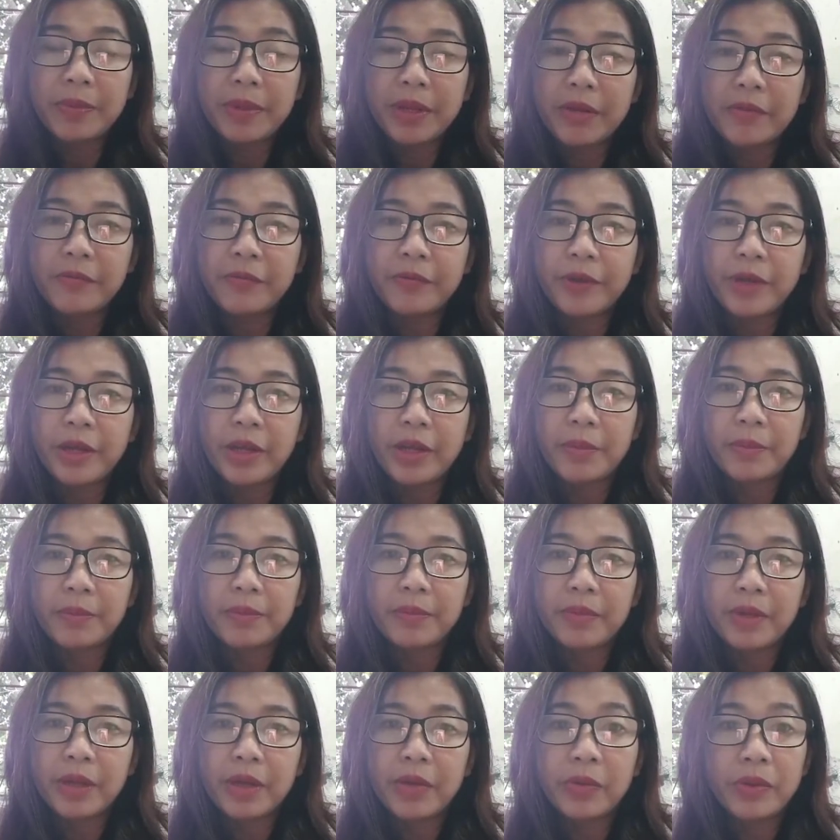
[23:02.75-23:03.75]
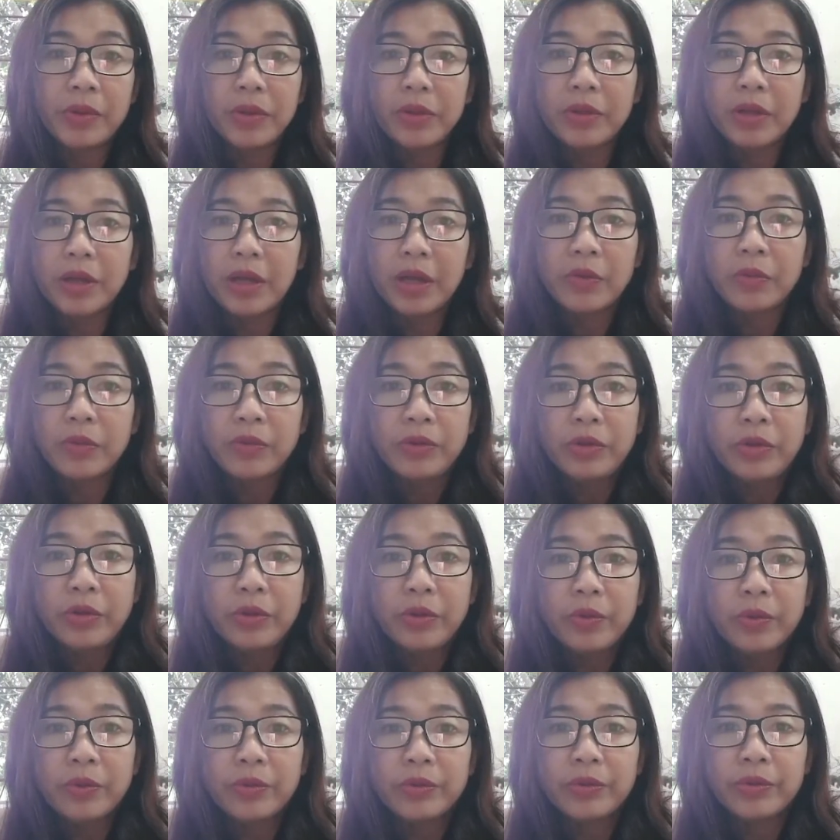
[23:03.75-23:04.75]
that for him, I wouldn't
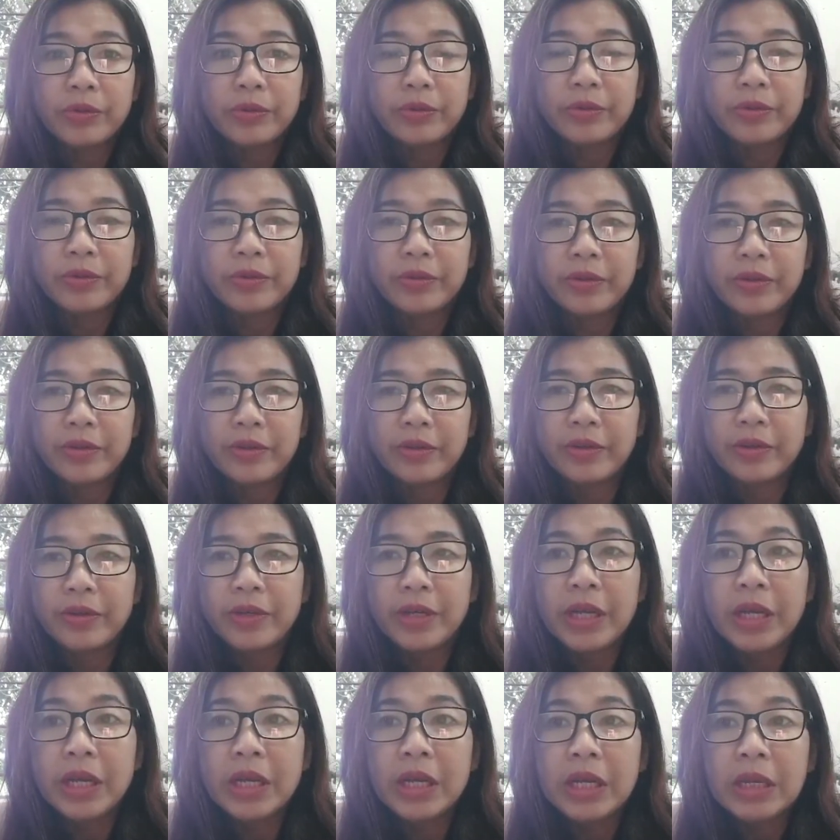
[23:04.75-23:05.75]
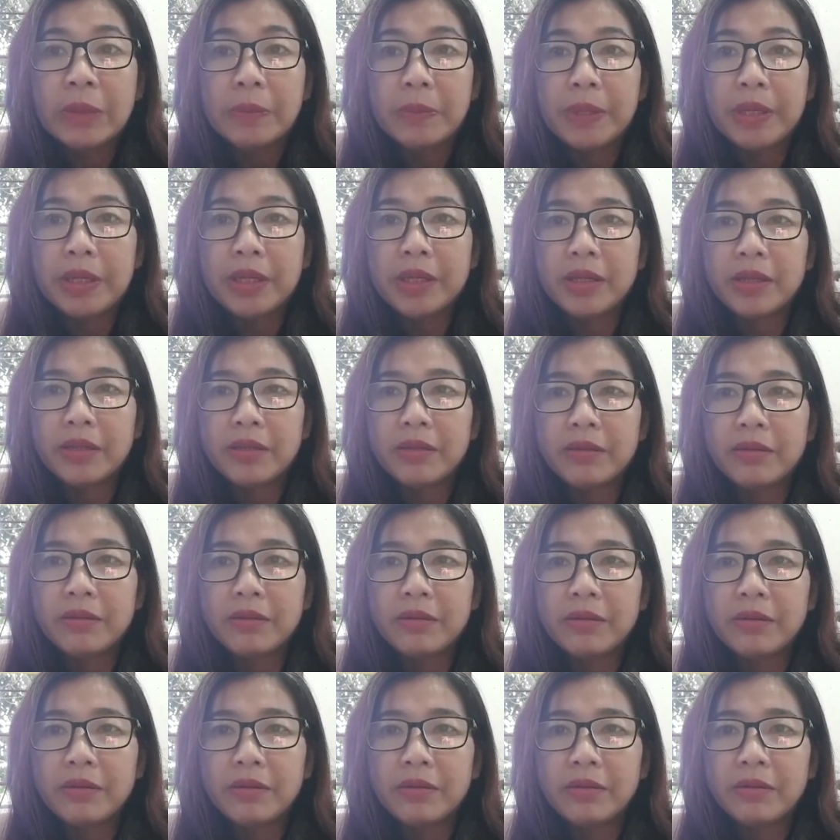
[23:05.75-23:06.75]
know also, you know. But
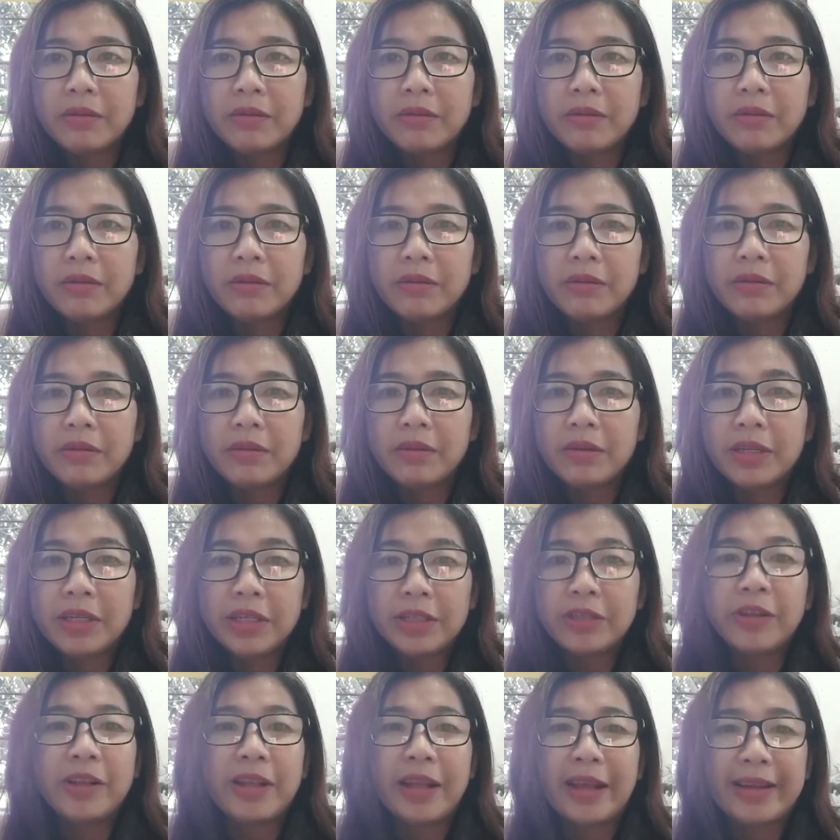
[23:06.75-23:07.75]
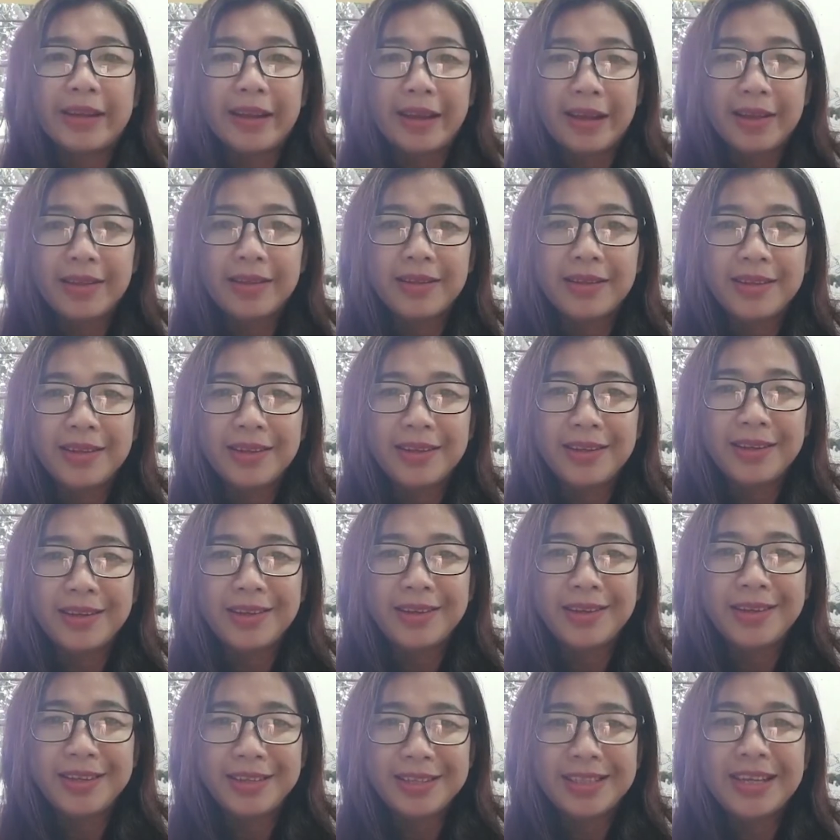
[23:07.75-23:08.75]
he's not like that.
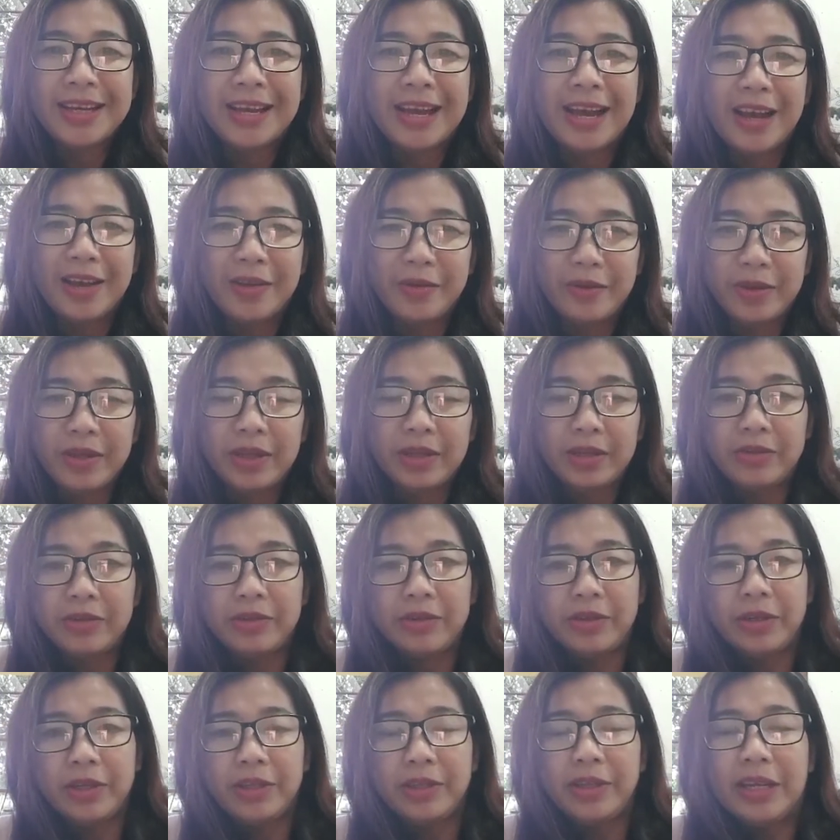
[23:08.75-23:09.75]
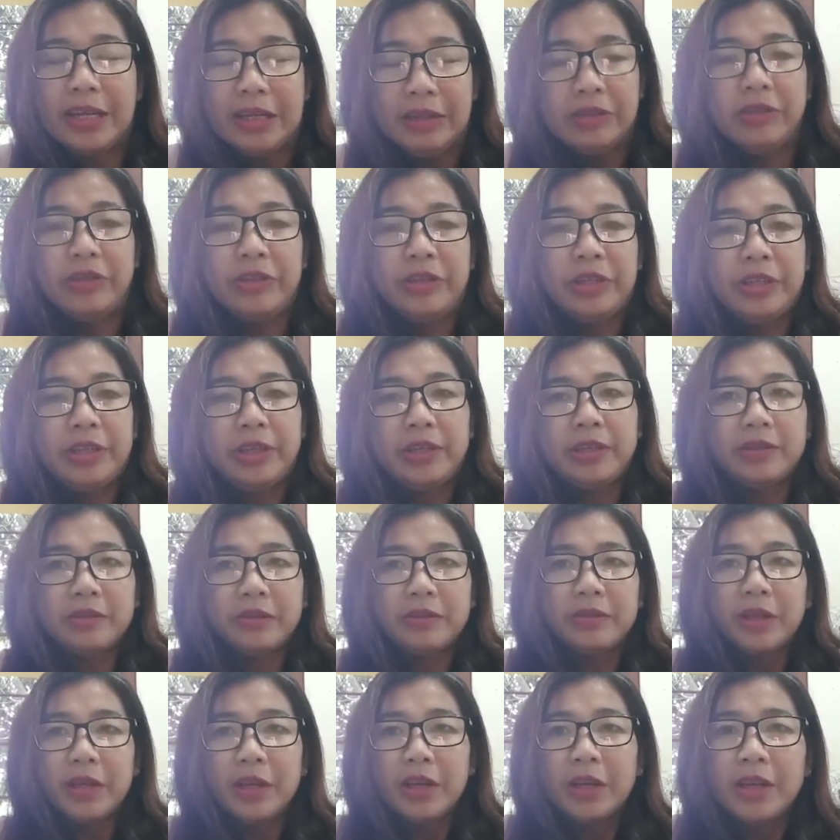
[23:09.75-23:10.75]
He's a guy with integrity.
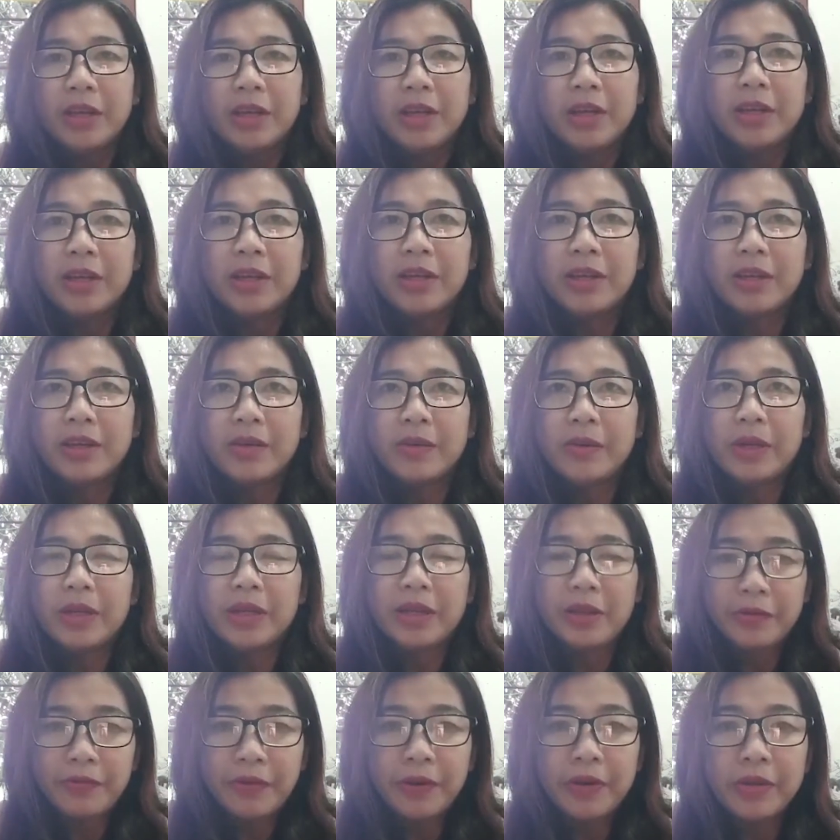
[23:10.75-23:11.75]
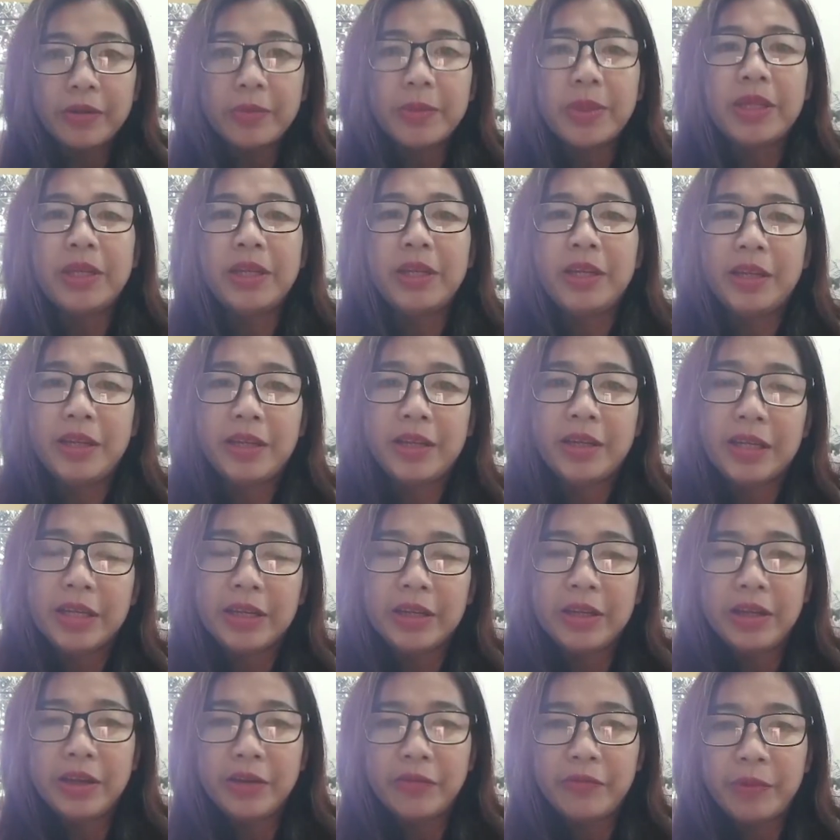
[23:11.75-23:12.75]
So when he found the money, he
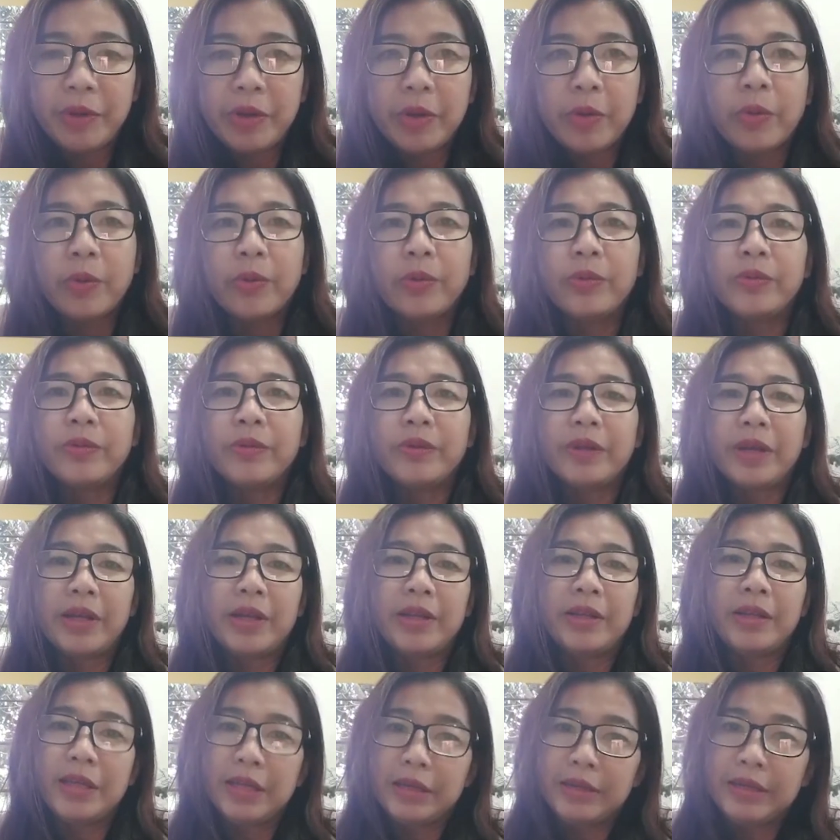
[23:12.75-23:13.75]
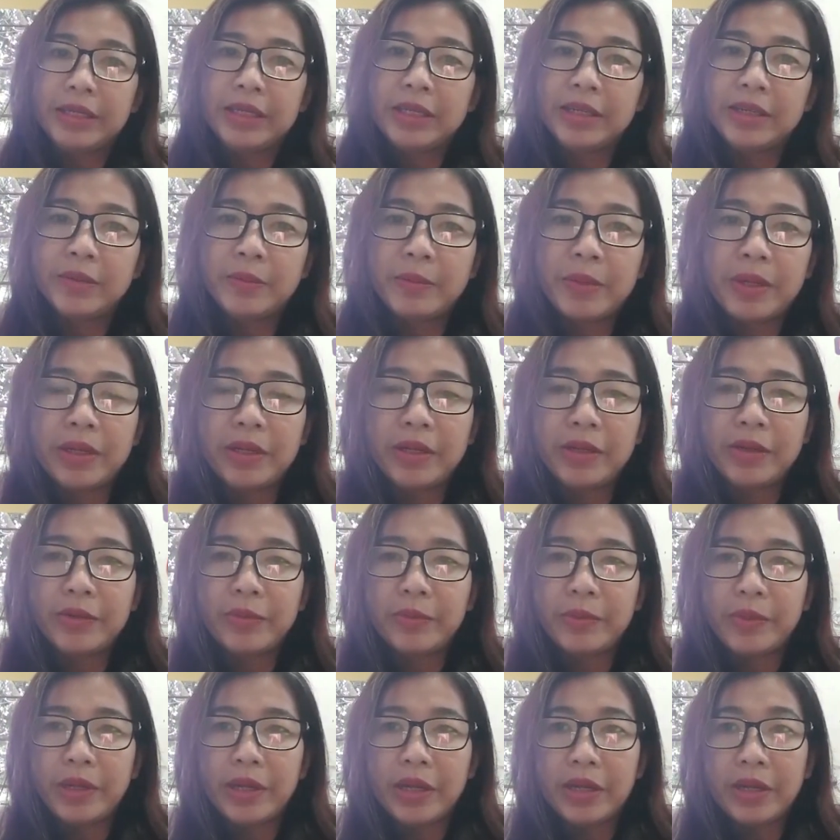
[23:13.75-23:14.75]
gave me a call and he returned the money to
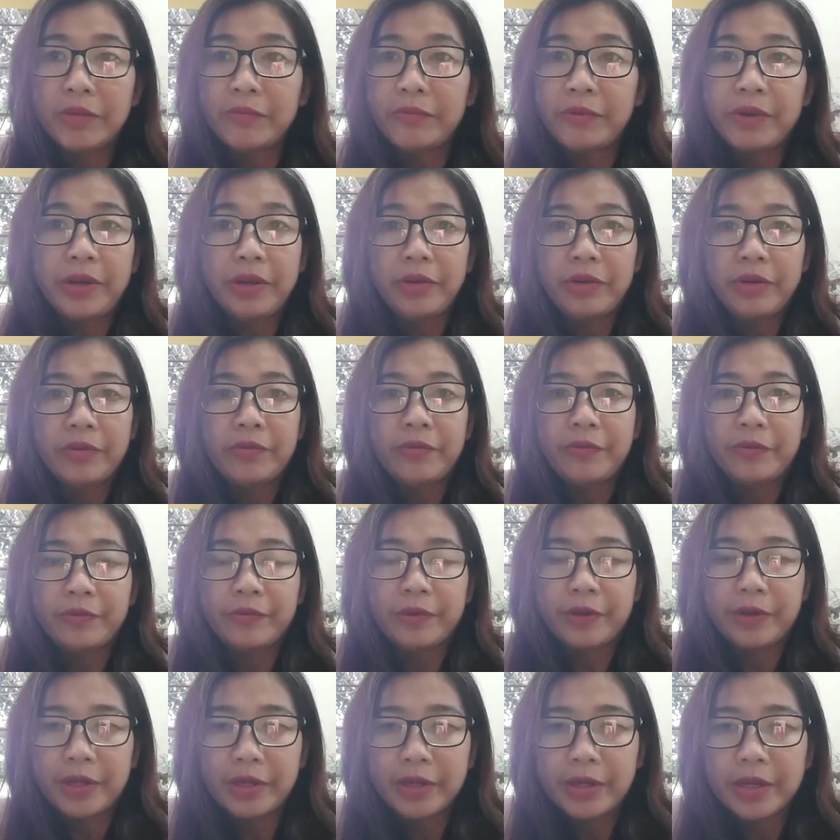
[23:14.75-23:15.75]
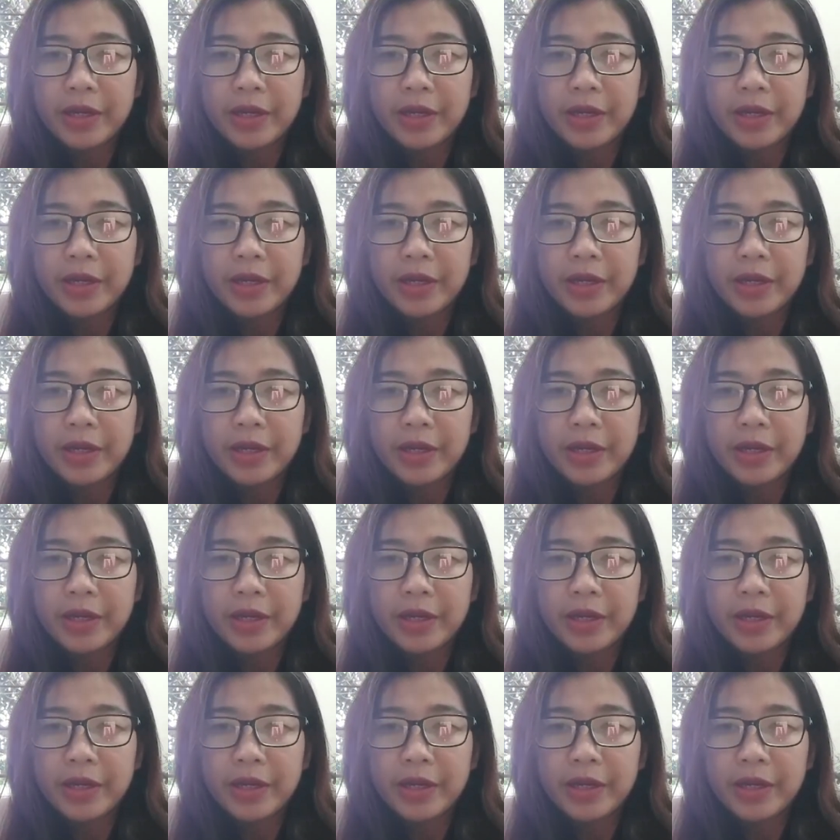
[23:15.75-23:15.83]
me. And I'm very grateful for it.